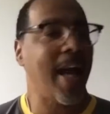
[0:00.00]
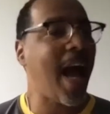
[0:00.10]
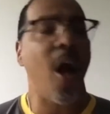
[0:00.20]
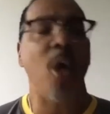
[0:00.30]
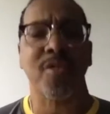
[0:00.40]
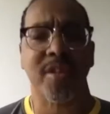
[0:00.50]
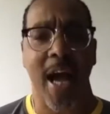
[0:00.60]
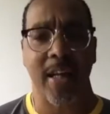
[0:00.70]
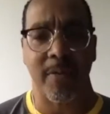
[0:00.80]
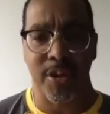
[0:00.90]

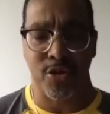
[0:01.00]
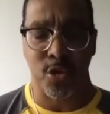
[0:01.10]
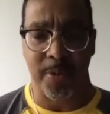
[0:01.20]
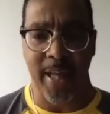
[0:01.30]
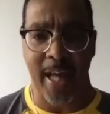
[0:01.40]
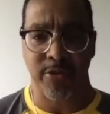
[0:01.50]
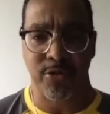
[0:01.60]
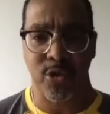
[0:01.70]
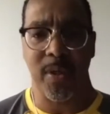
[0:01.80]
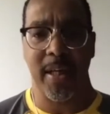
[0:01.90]
outside of the
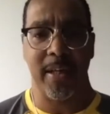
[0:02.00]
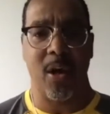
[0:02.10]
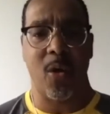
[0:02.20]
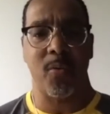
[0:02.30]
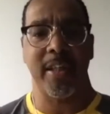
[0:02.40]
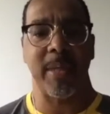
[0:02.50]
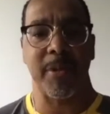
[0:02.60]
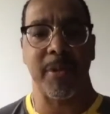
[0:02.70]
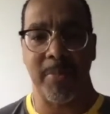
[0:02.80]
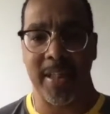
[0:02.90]
supernatural and only keeping
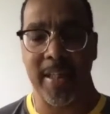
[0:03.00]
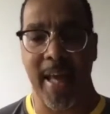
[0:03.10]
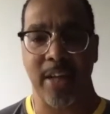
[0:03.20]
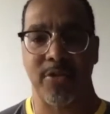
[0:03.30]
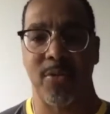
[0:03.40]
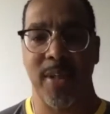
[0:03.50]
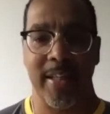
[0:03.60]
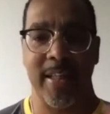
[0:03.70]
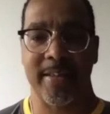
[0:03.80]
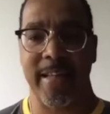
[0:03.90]
him in the natural and
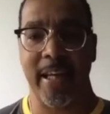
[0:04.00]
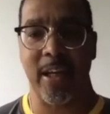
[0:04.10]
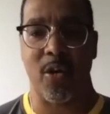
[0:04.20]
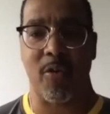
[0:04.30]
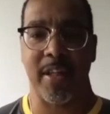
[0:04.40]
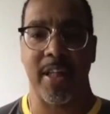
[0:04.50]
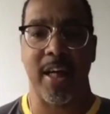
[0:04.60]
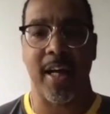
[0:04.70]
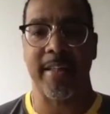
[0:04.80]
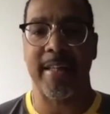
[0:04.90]
then saying glory to
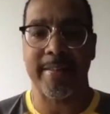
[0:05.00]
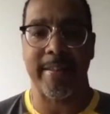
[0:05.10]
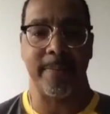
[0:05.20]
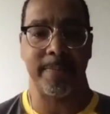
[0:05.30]
God. That's him.